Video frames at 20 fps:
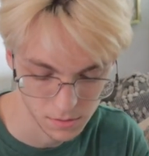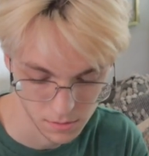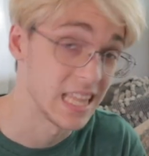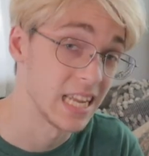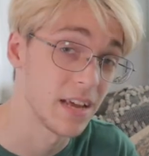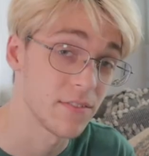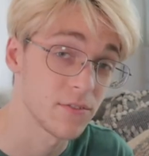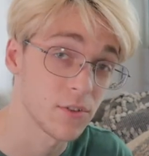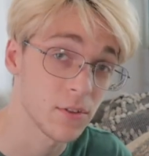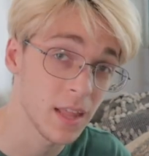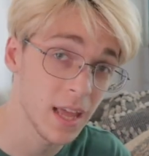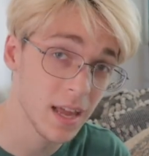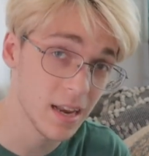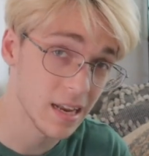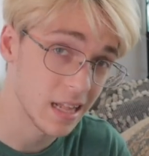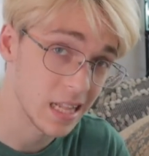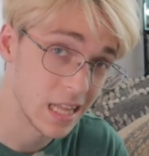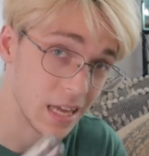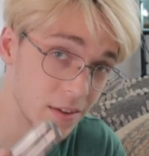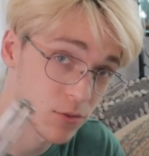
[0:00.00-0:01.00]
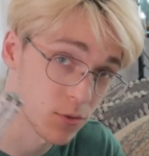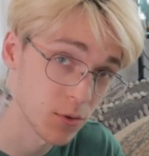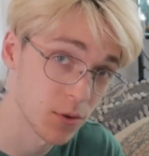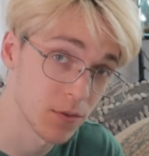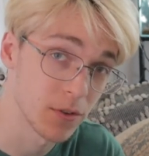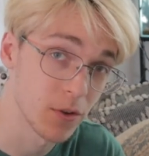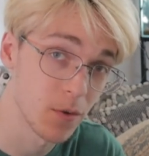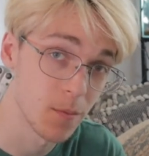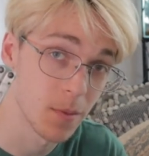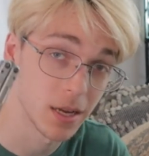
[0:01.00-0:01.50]
Then after that, I'll have to
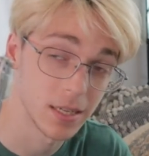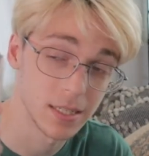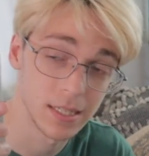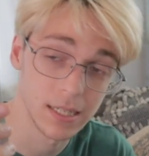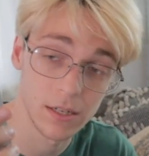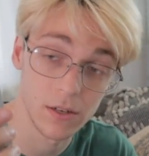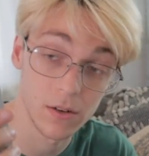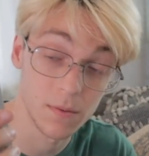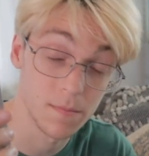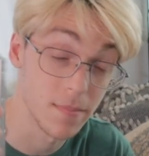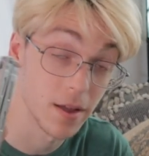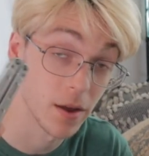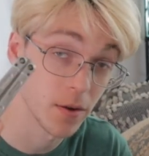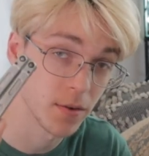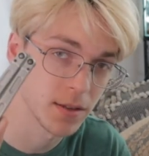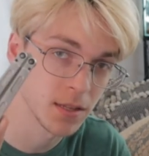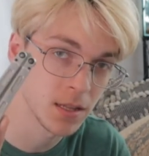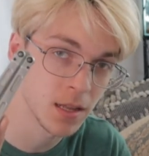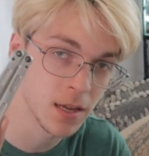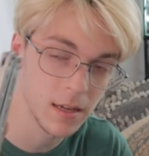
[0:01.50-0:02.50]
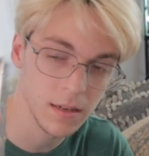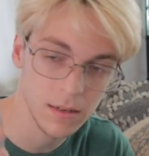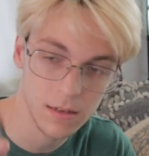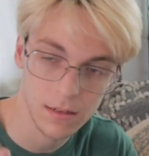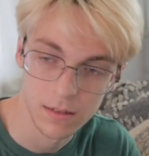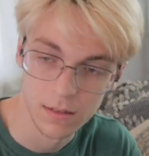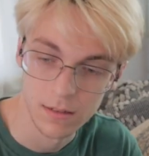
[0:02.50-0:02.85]
review my dear Maryn Light.